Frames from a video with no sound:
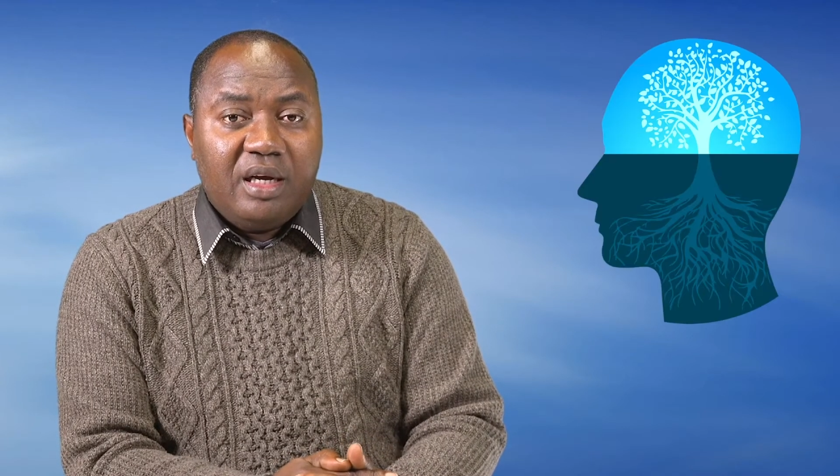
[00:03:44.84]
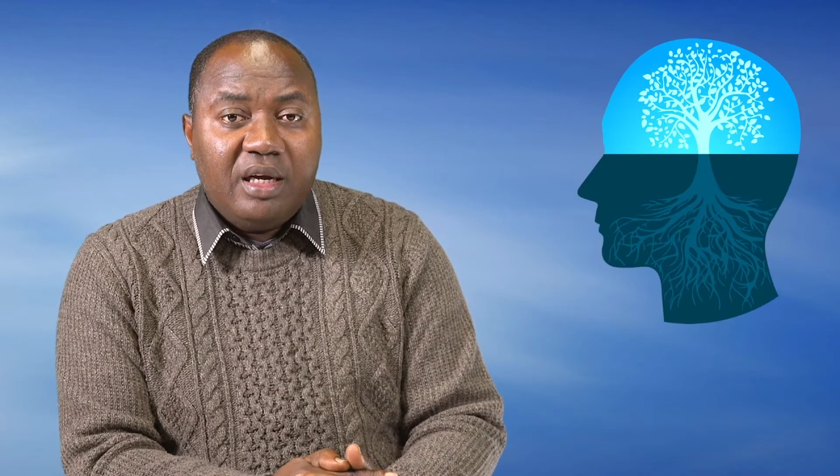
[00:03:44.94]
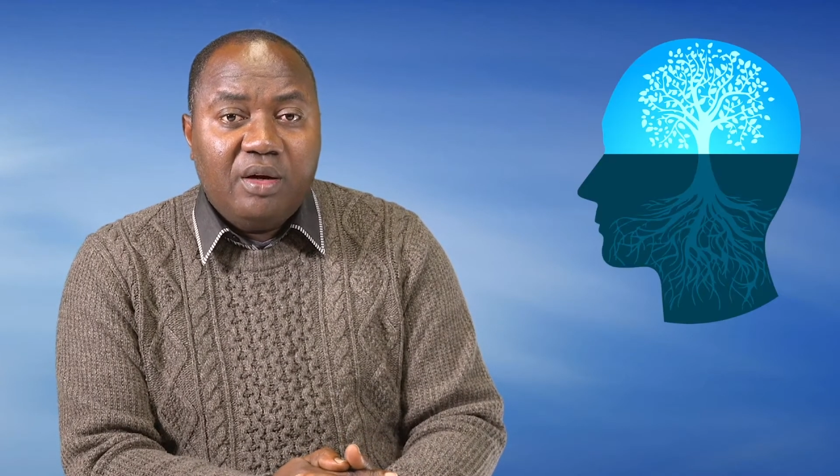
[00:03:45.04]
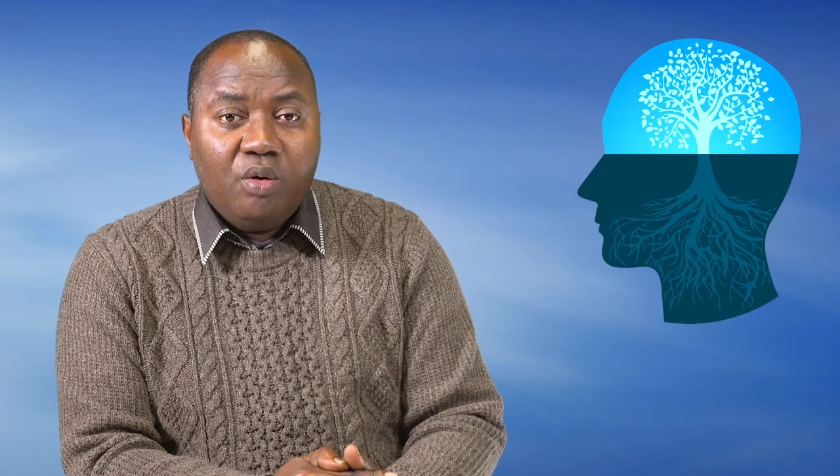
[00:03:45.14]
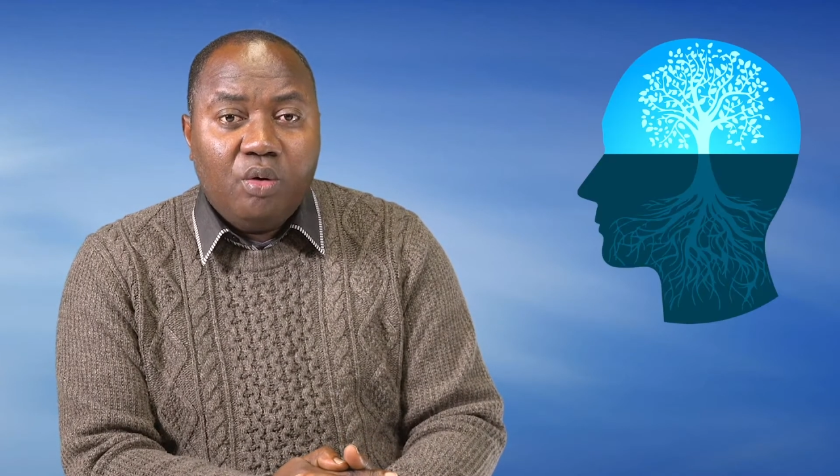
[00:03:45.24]

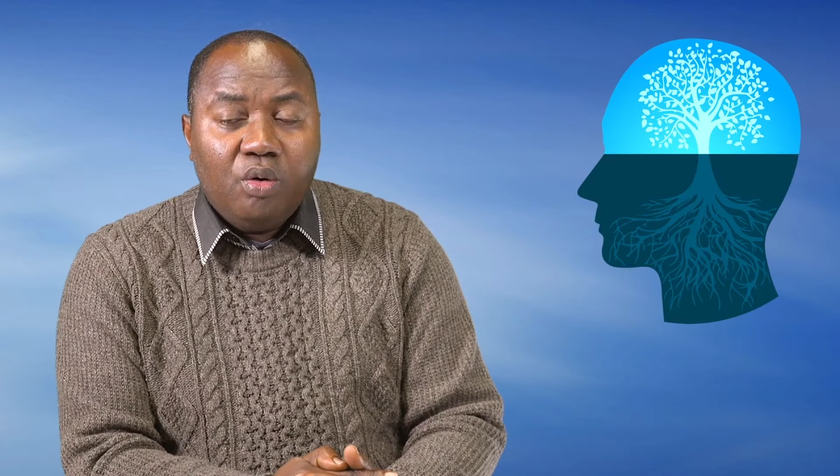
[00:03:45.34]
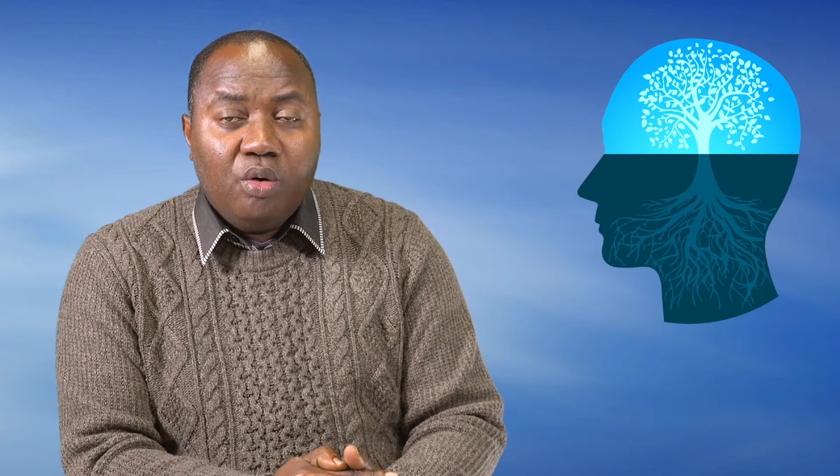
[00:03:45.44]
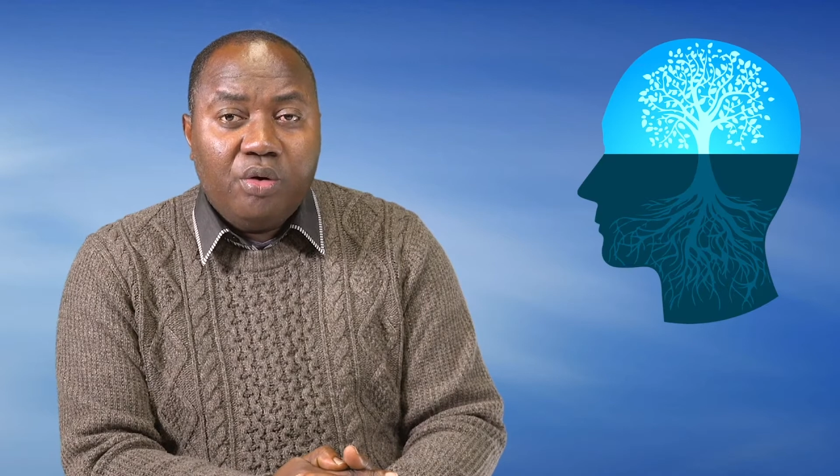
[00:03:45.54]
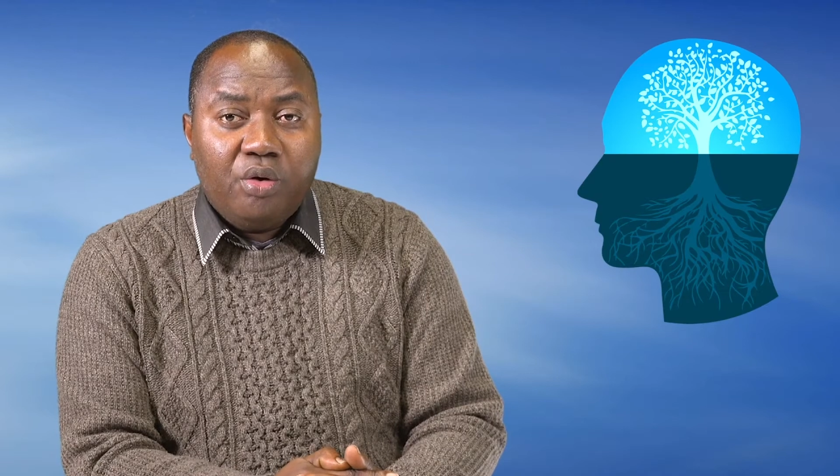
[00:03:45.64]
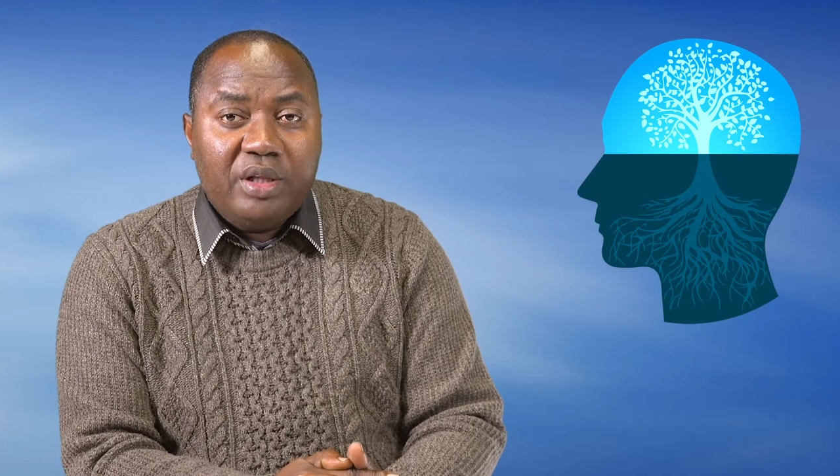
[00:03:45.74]
and
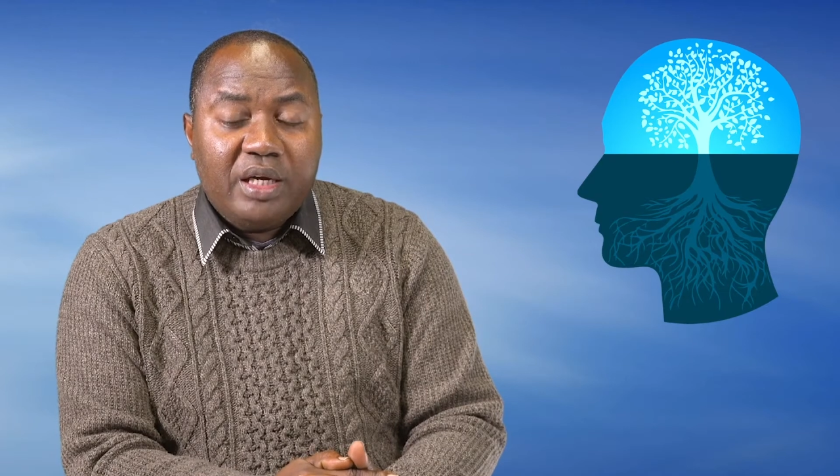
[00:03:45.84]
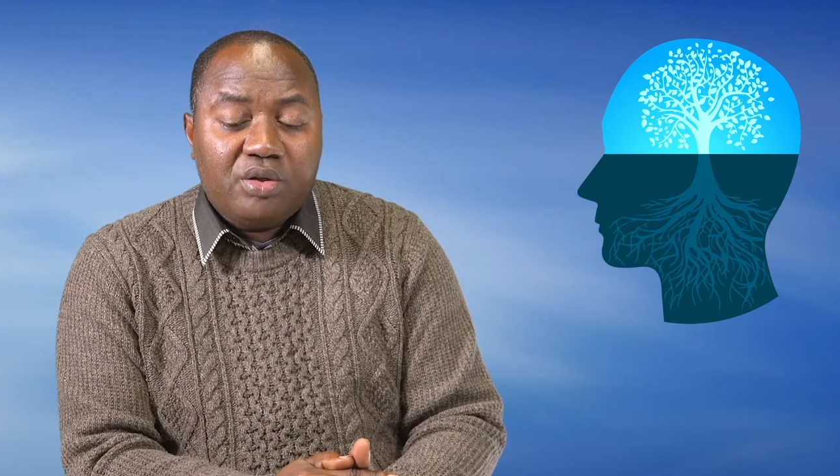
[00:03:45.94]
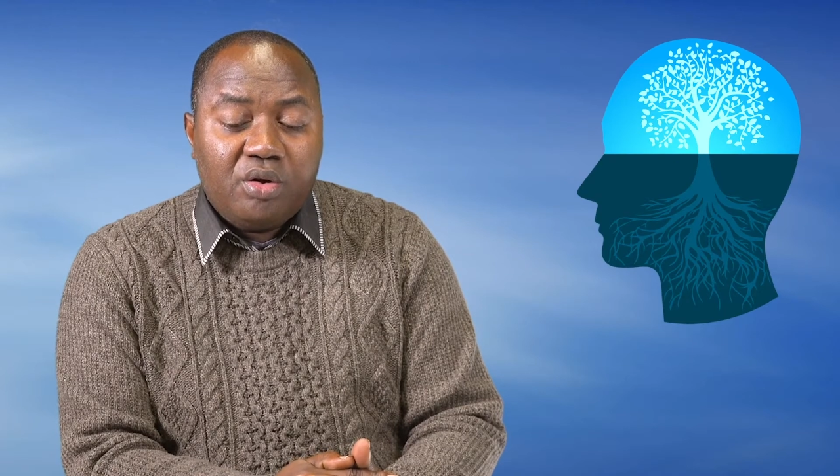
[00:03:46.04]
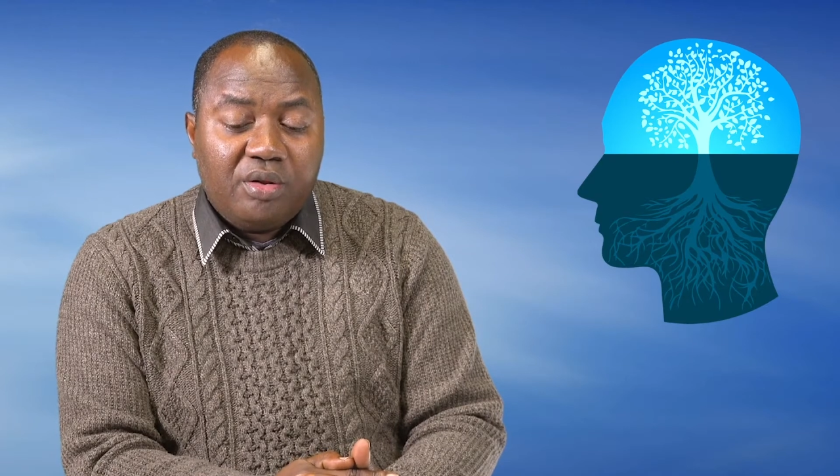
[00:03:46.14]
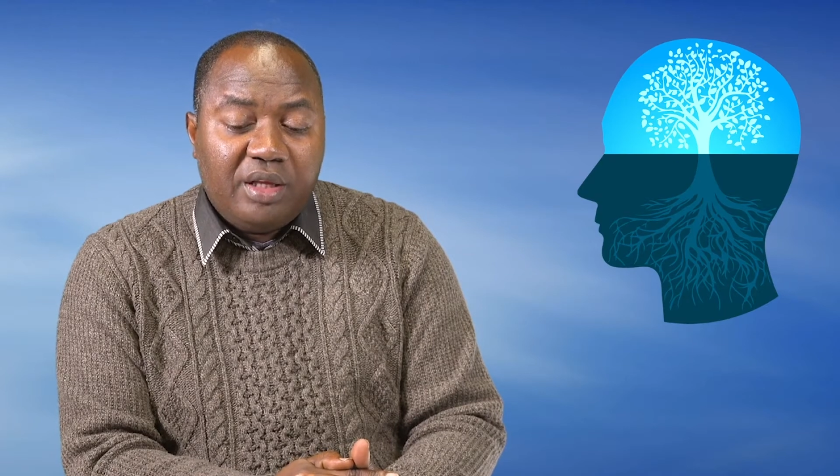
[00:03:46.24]
all that
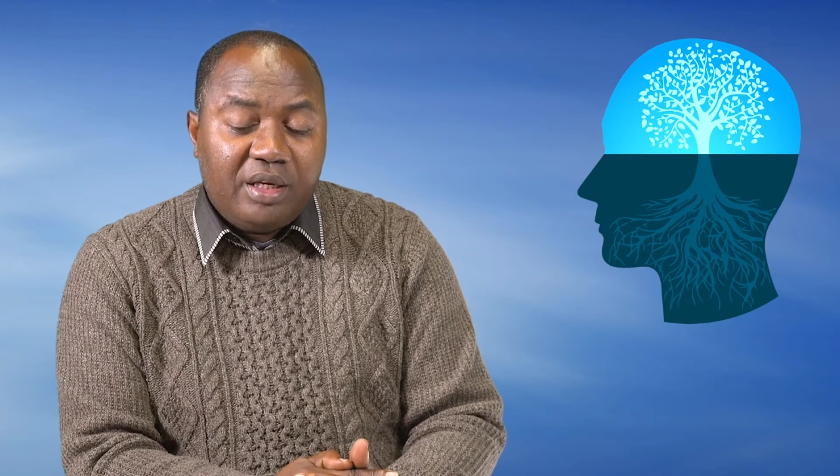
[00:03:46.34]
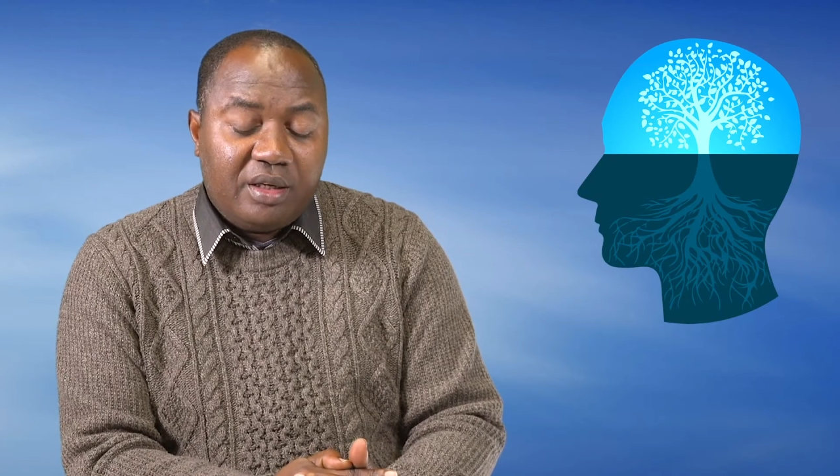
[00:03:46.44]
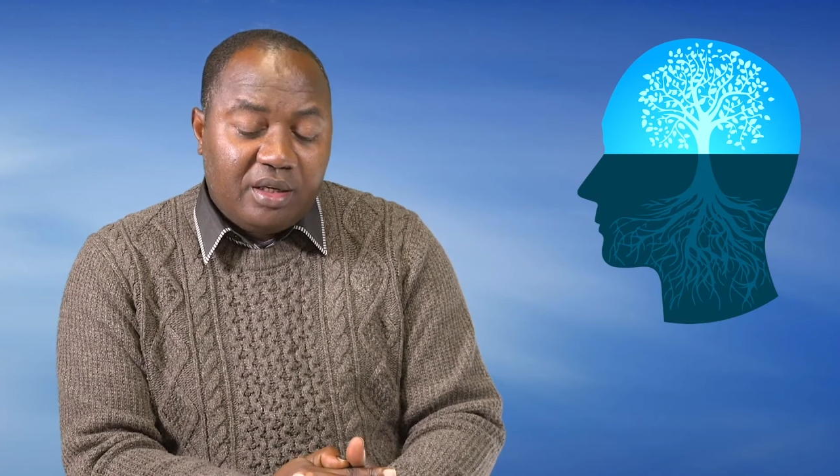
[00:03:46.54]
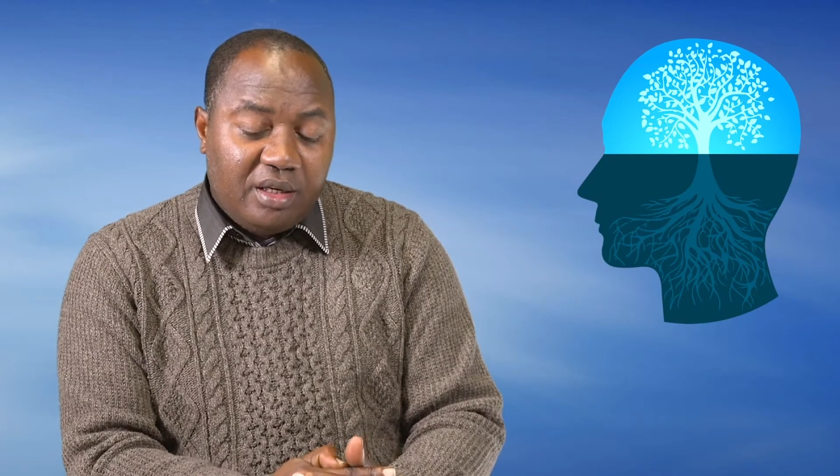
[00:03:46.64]
sort of thing.